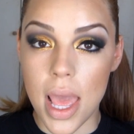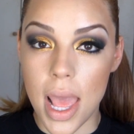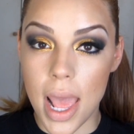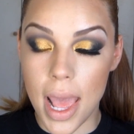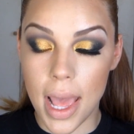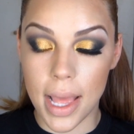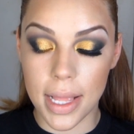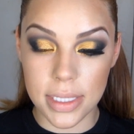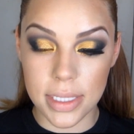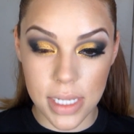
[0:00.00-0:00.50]

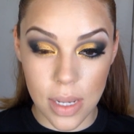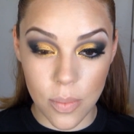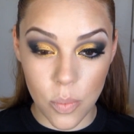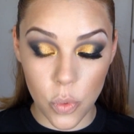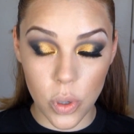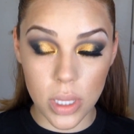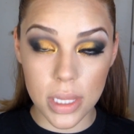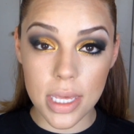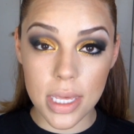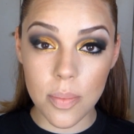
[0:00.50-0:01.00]
And
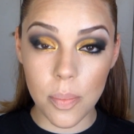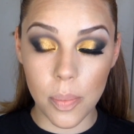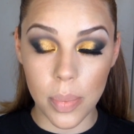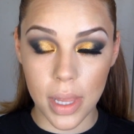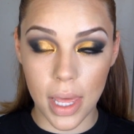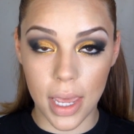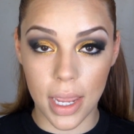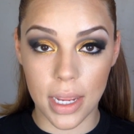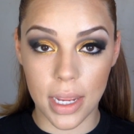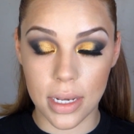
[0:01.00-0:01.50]
I'm really
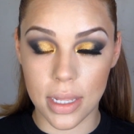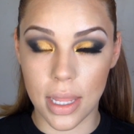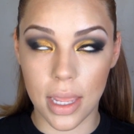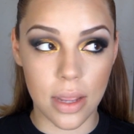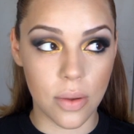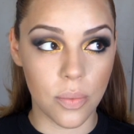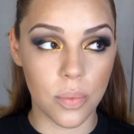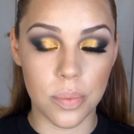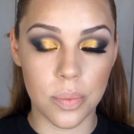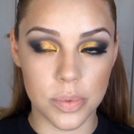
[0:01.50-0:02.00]
blind,
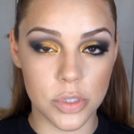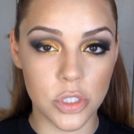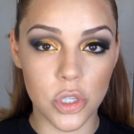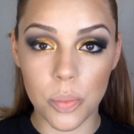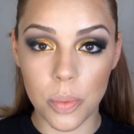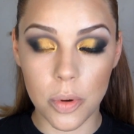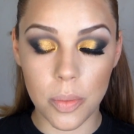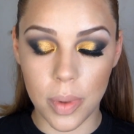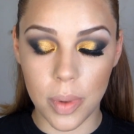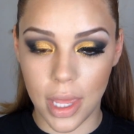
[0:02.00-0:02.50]
like
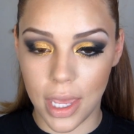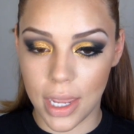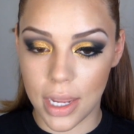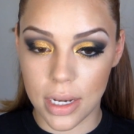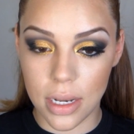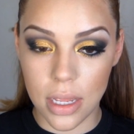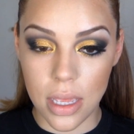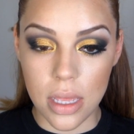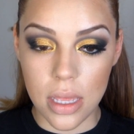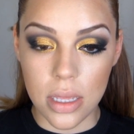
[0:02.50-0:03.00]
super
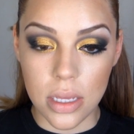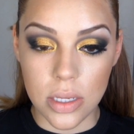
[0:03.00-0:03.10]
blind.